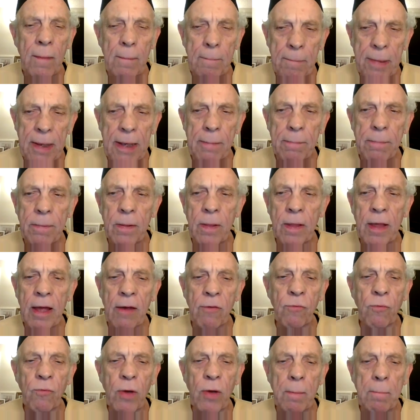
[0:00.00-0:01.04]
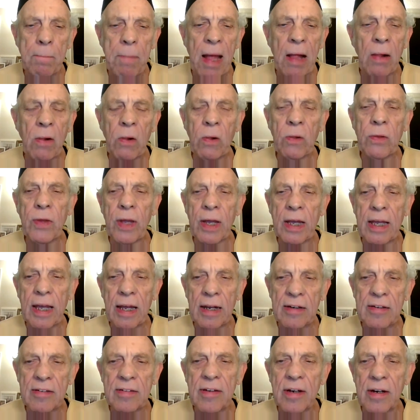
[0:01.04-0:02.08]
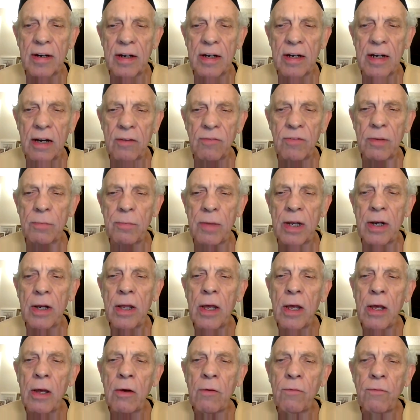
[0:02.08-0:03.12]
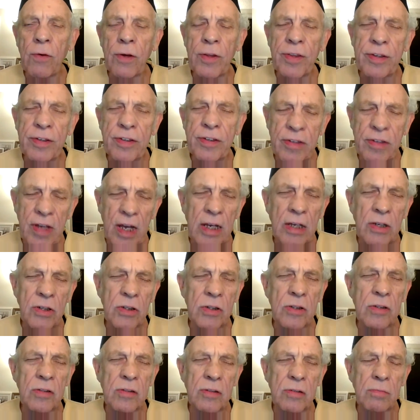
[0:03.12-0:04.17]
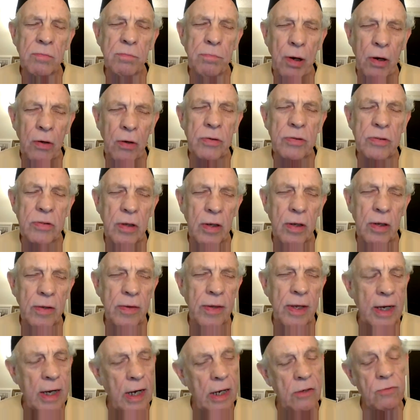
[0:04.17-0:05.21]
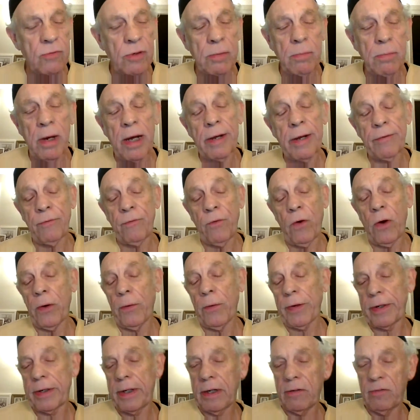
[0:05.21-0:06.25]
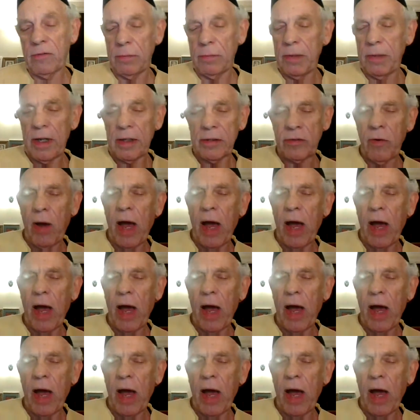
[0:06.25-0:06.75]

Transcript: where people have rebelled against their government for the sanctions imposed on their country by a foreign government.